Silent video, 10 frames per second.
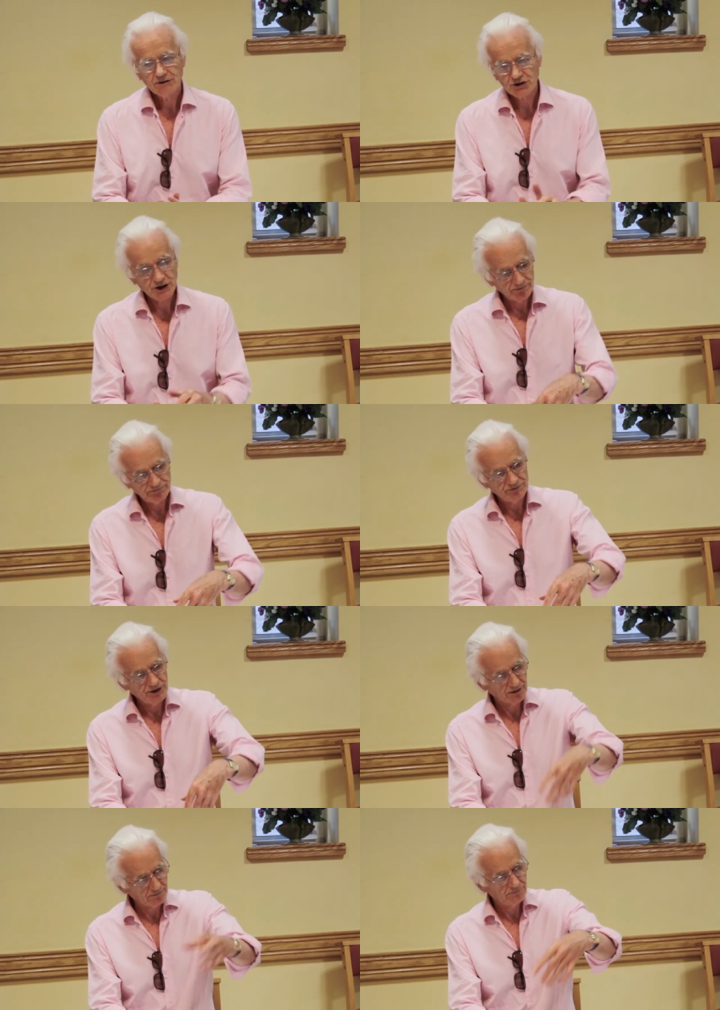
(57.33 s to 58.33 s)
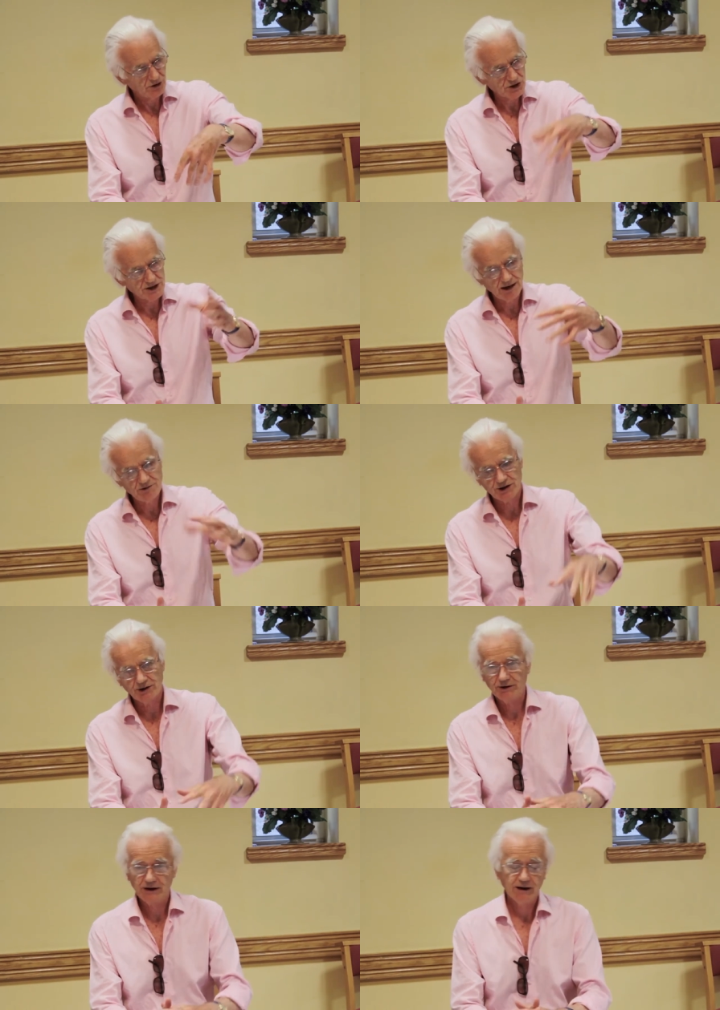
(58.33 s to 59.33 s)
Shoved young Roger
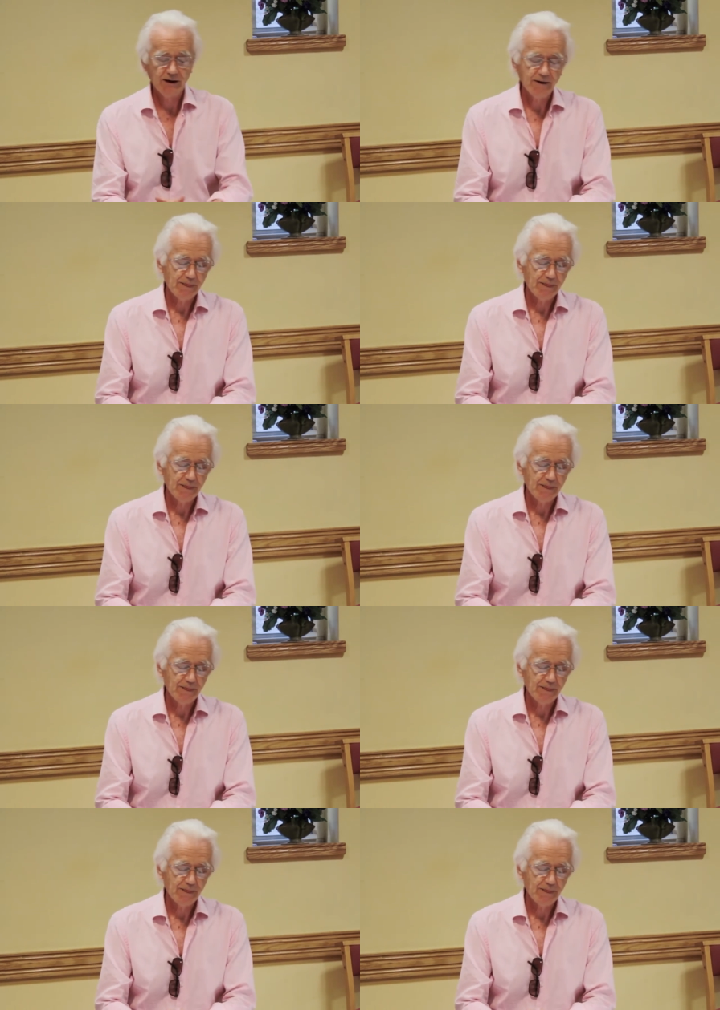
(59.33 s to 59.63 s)
Townsend on it.